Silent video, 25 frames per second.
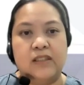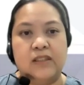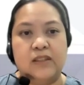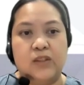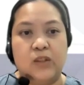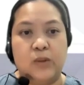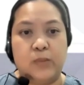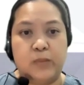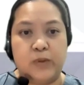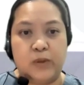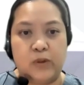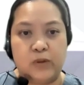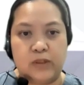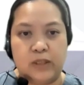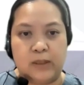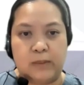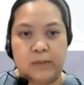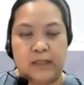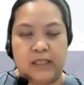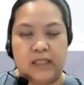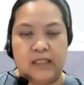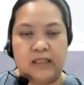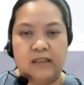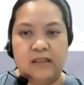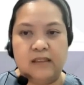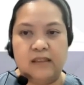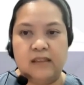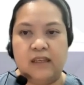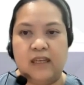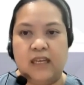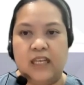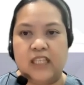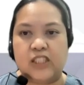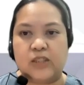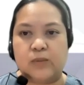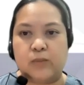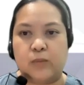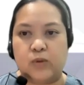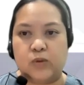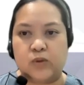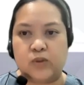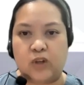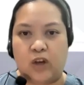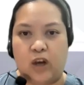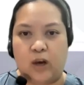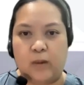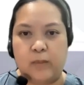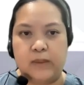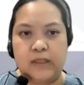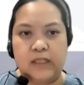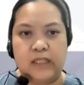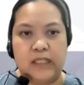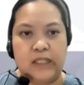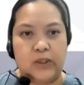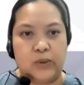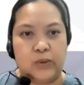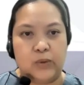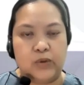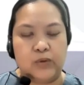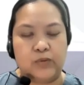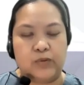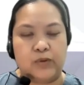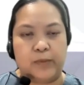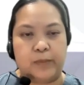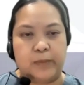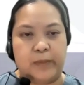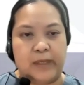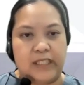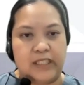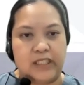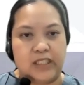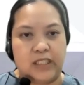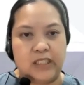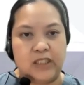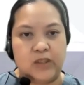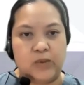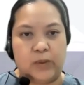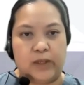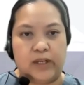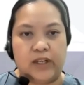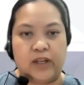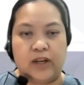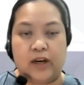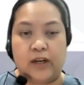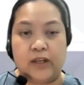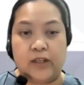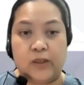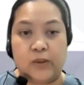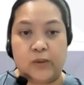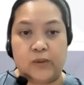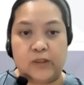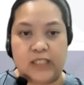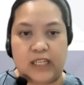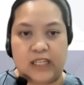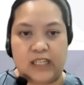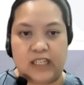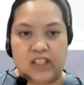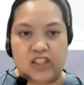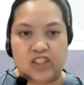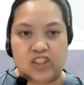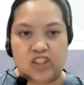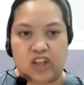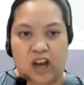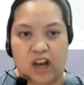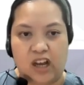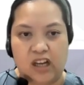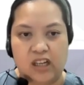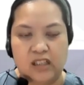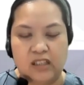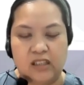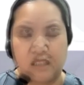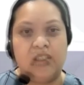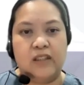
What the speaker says: Dobutamine is most commonly used for patients with cardiogenic shock.